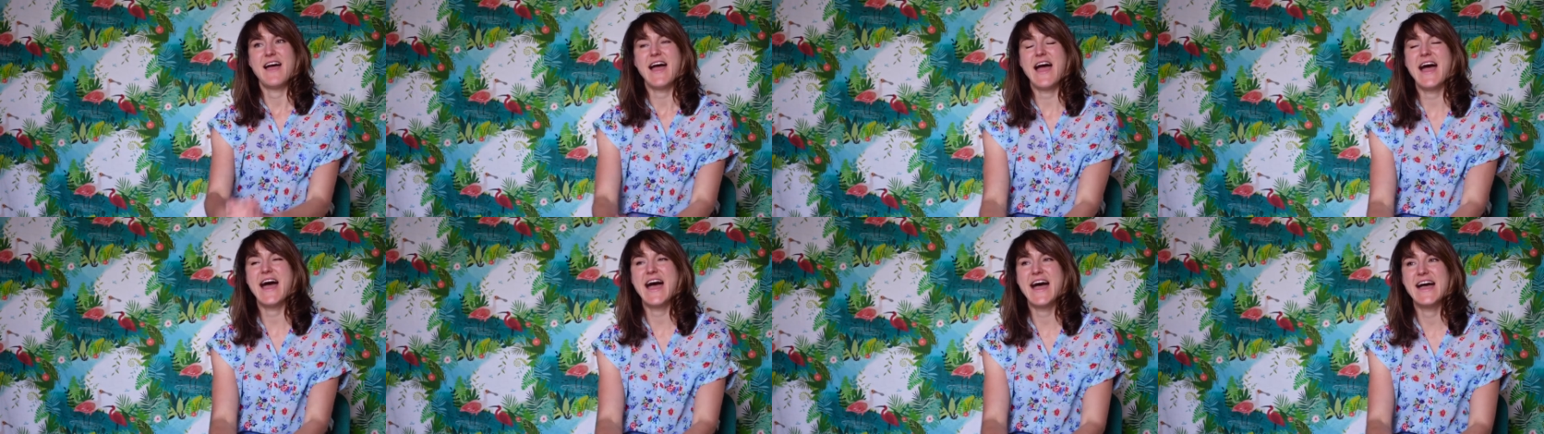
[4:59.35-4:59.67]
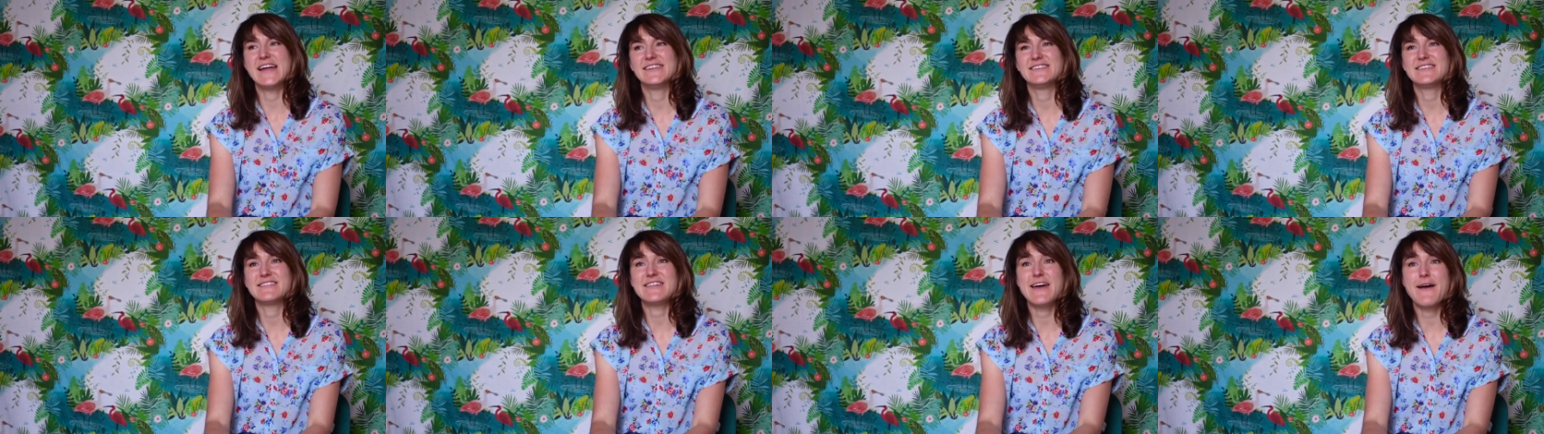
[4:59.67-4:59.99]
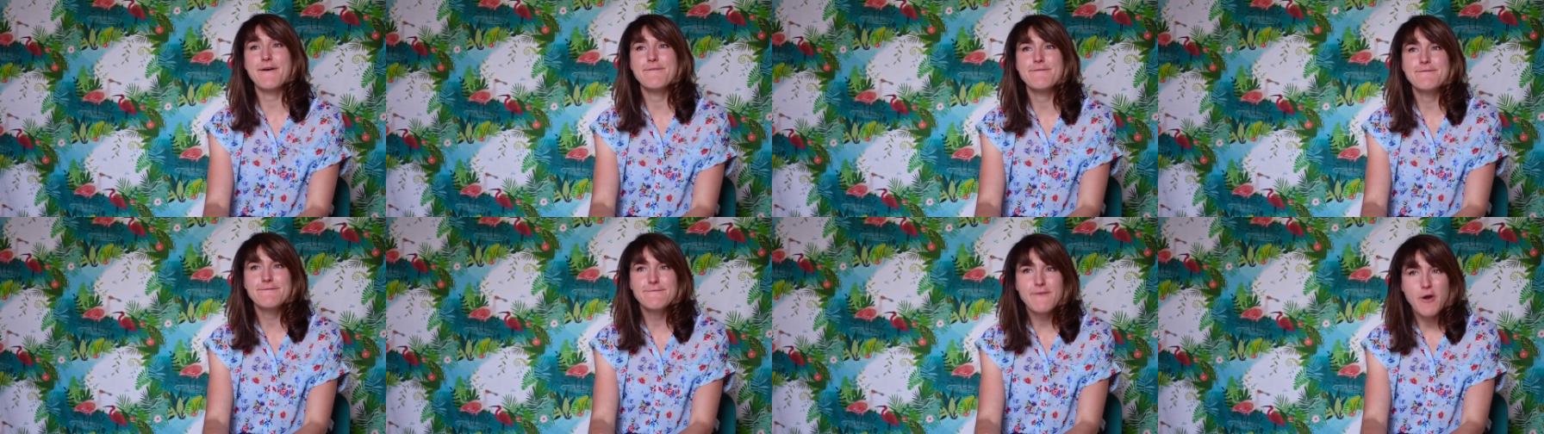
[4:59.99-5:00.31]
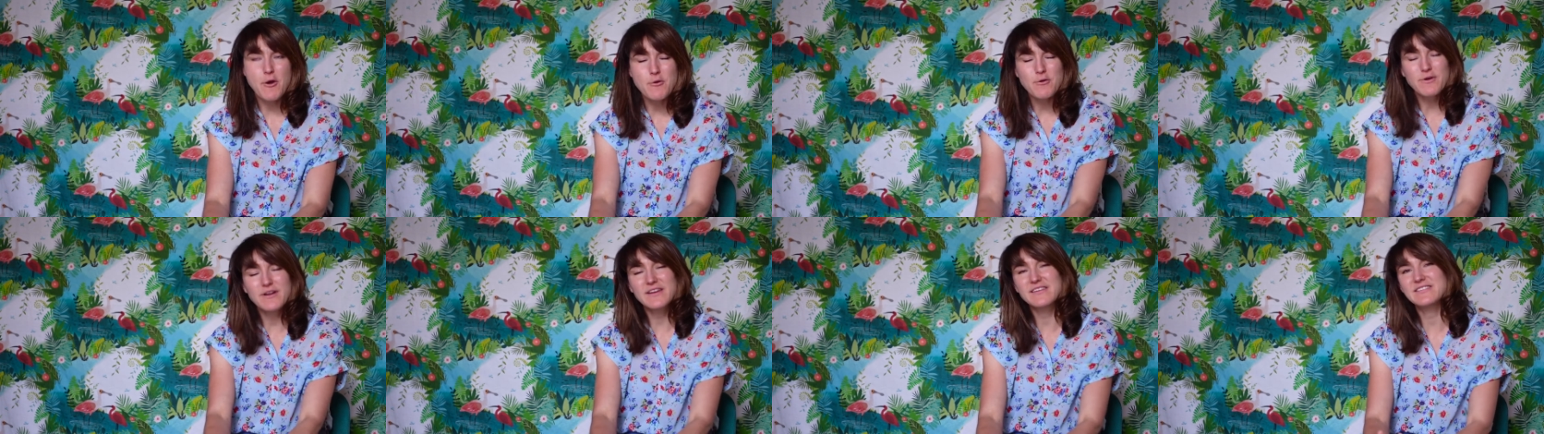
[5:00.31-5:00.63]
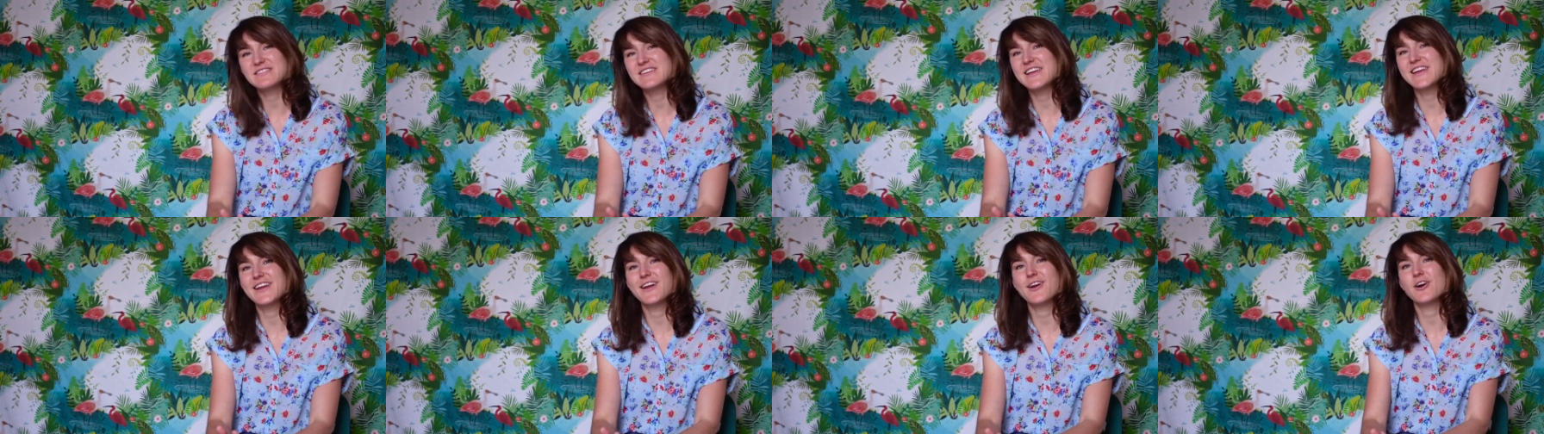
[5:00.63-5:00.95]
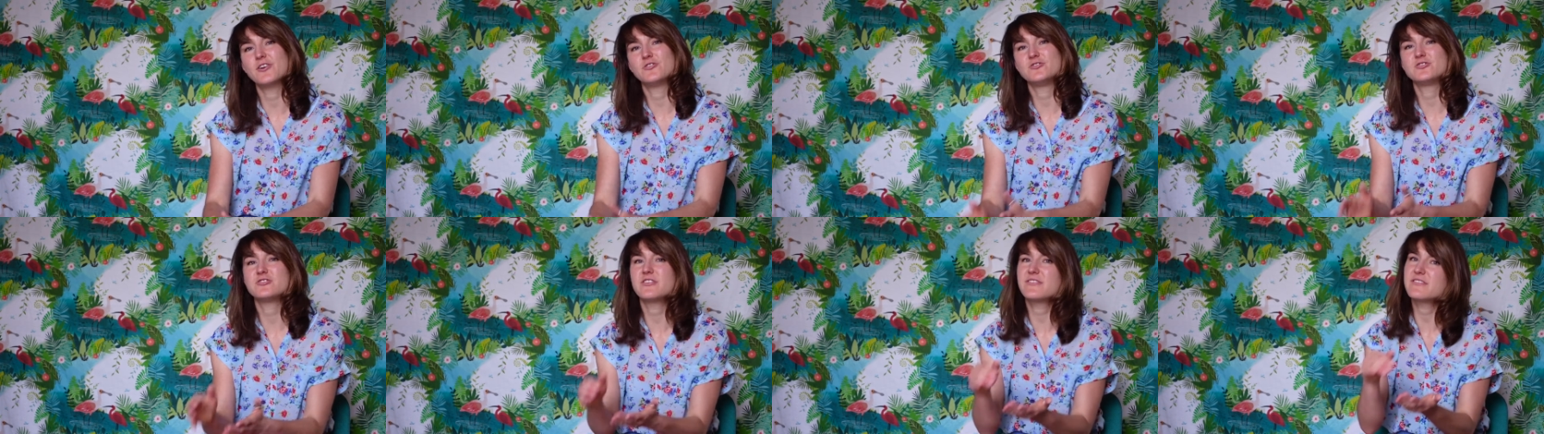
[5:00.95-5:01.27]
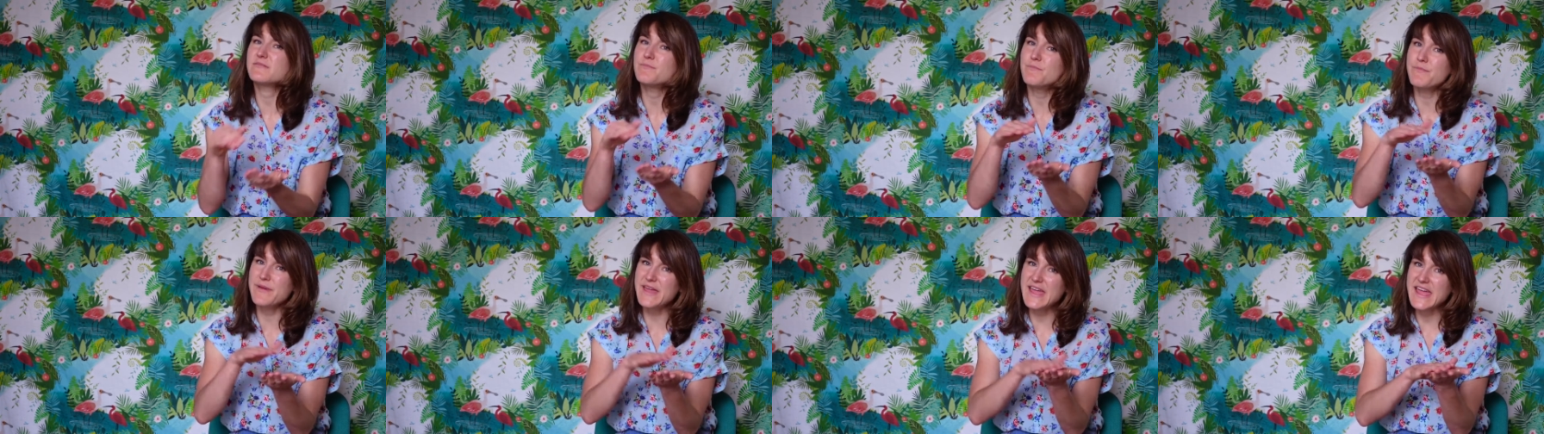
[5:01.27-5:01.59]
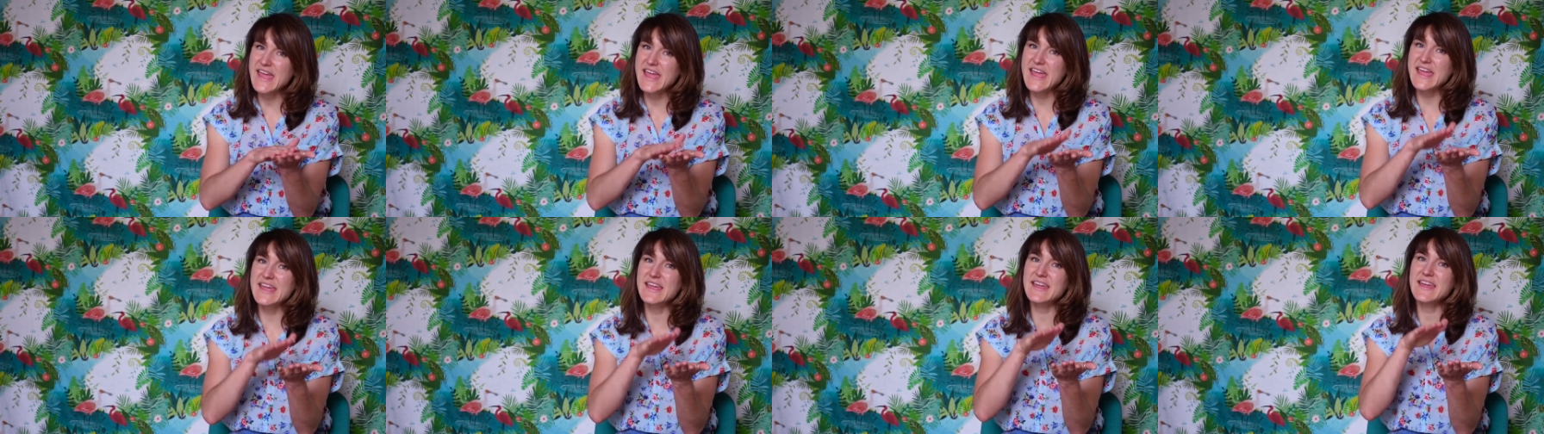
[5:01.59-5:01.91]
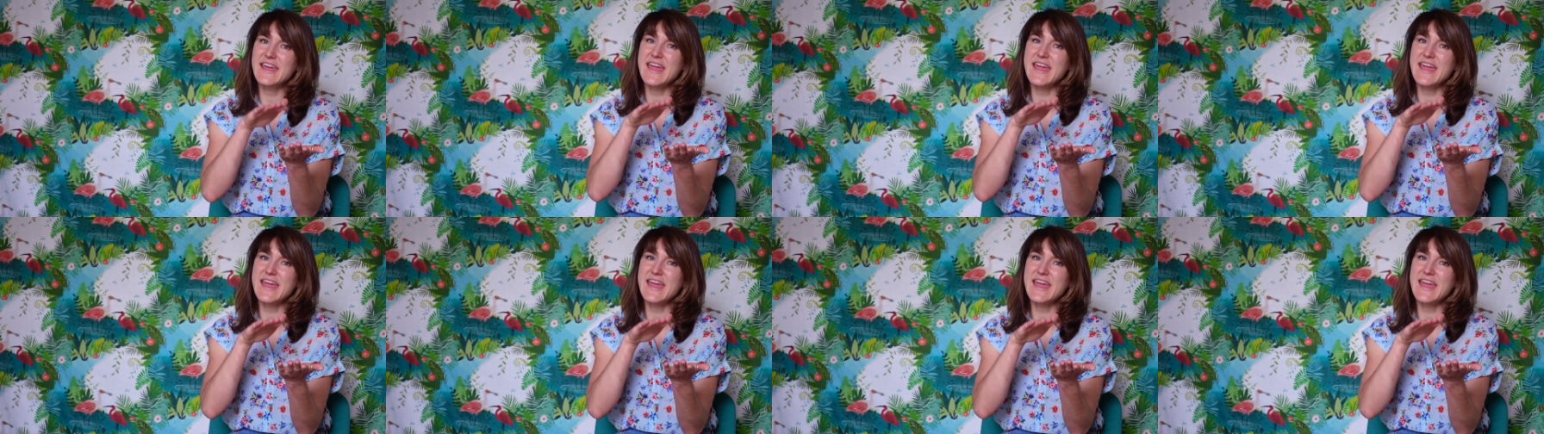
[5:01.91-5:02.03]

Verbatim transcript: and they're focusing on just being